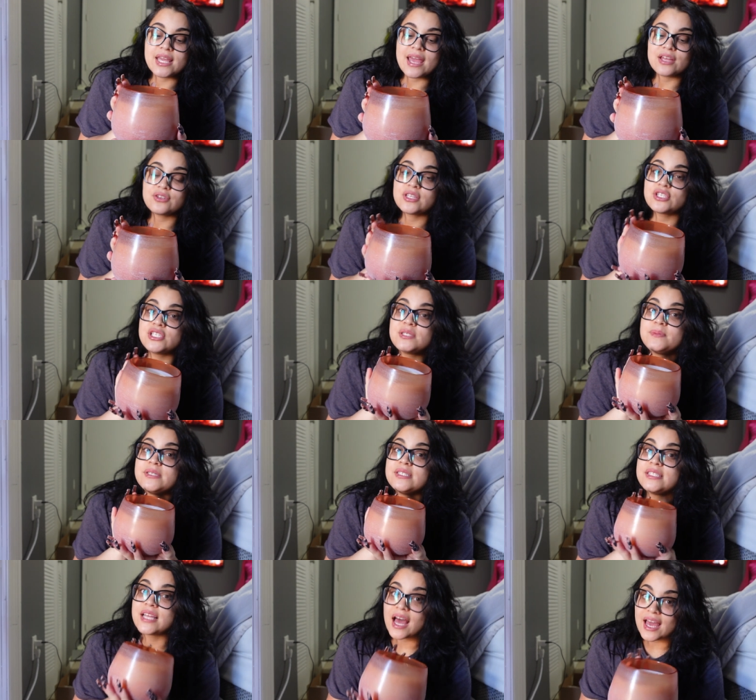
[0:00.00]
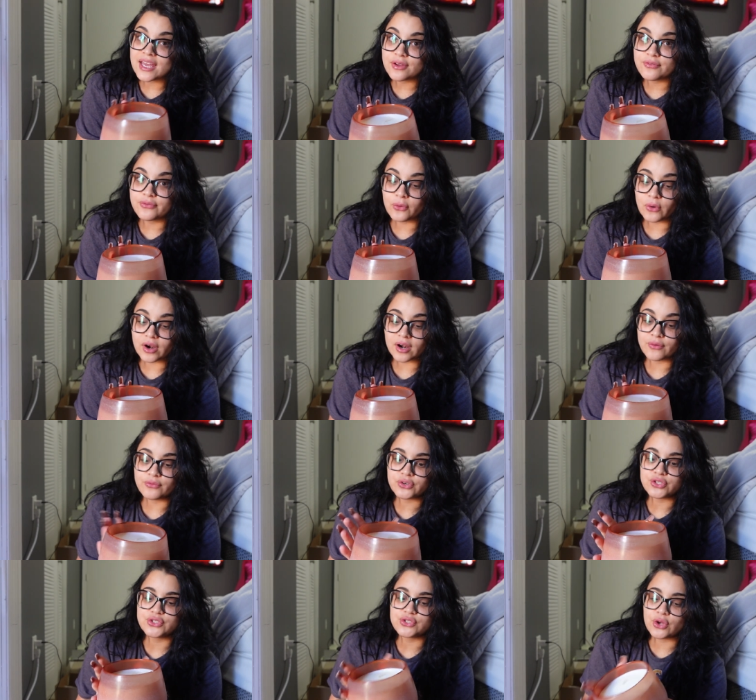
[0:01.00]
candle that she's been dying for
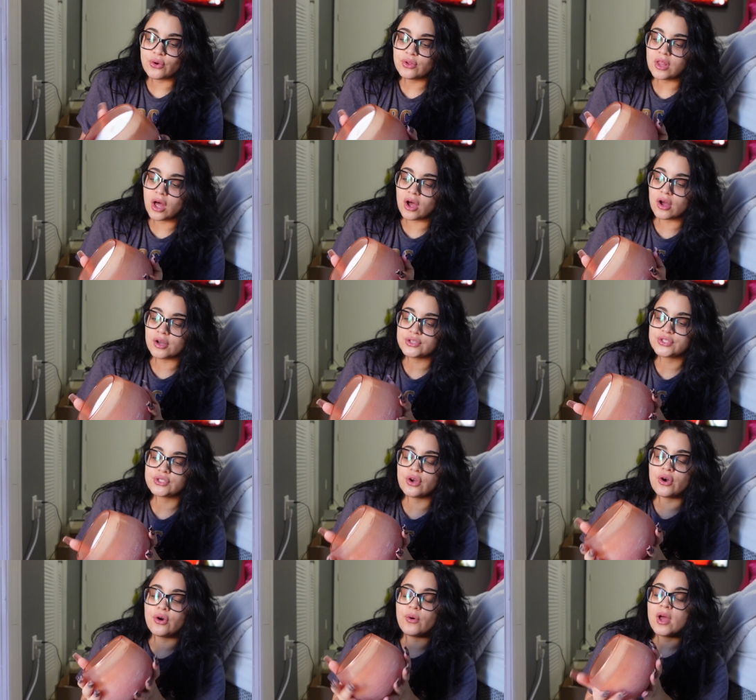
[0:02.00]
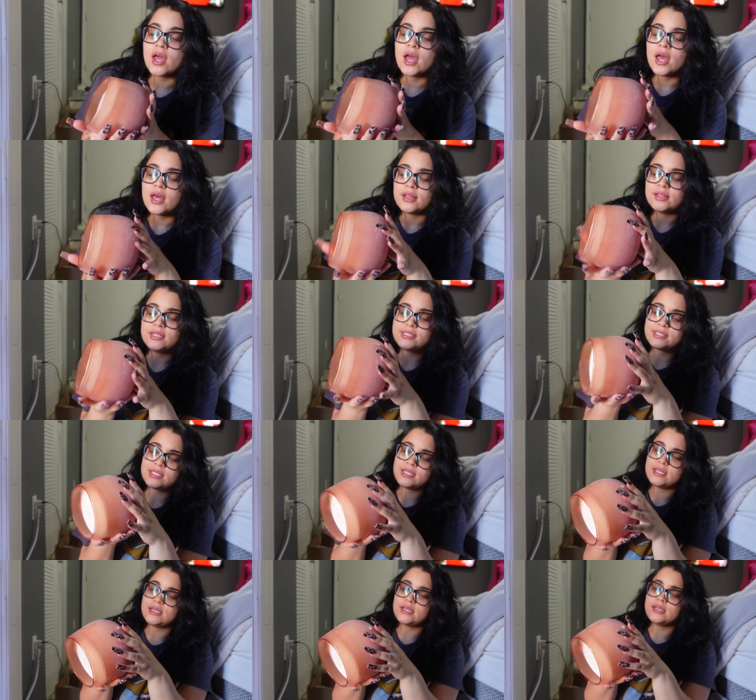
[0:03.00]
for so long. So this
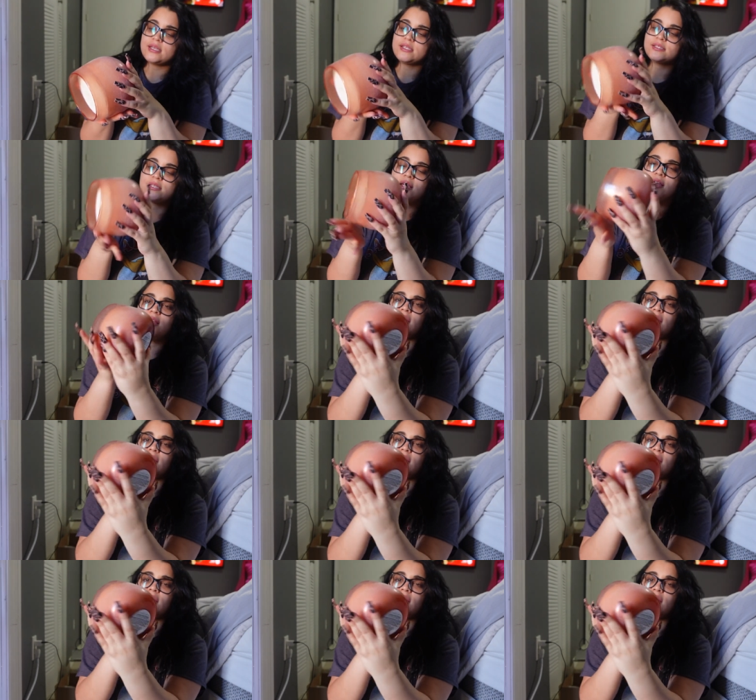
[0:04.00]
is